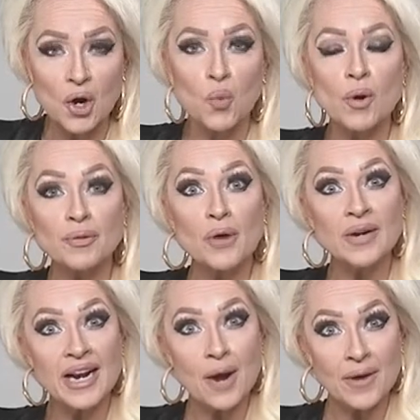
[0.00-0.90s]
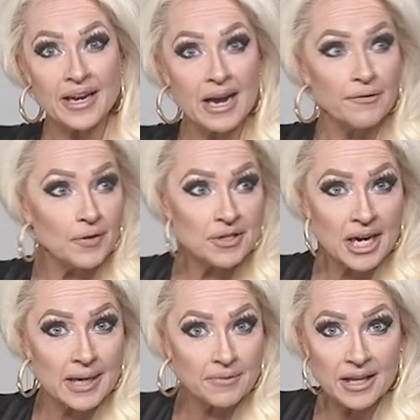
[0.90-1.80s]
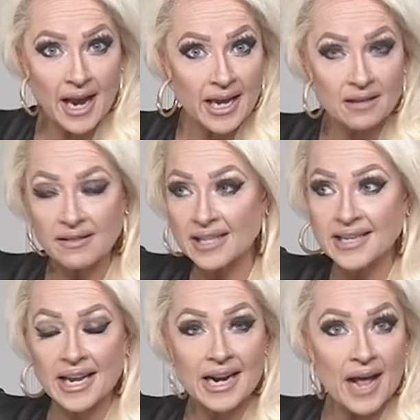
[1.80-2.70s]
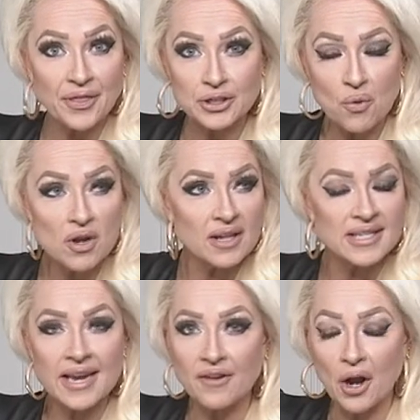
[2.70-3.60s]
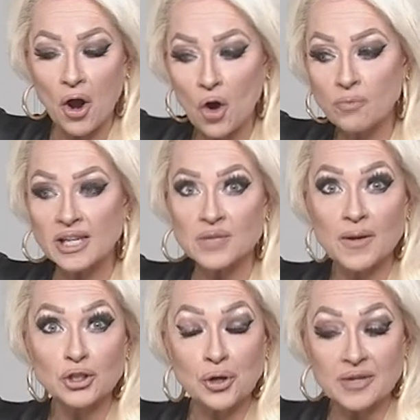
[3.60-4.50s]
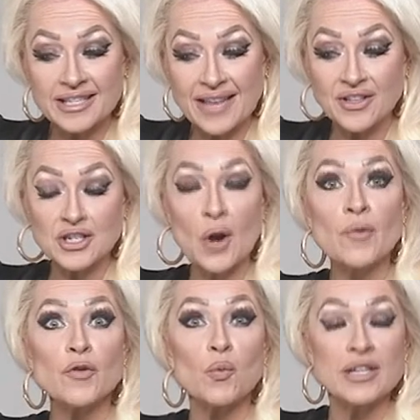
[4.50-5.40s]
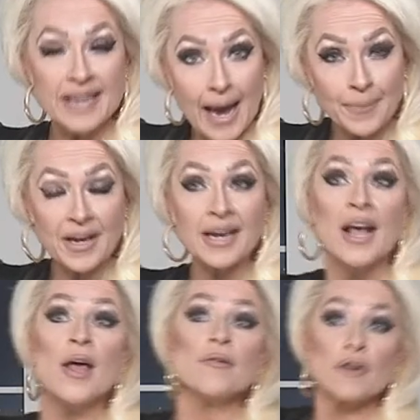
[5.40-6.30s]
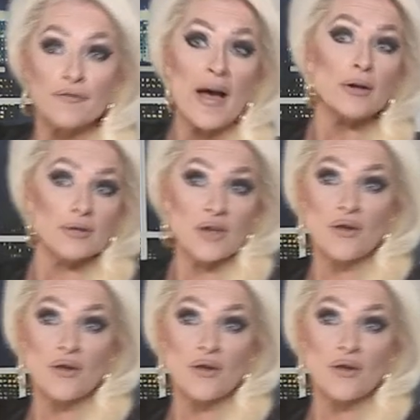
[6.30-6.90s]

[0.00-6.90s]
we're blowing it out right now. First item of the night. Let's get it out the door. Let's give it a home. Let's make sure we set the tone for what's happening for values all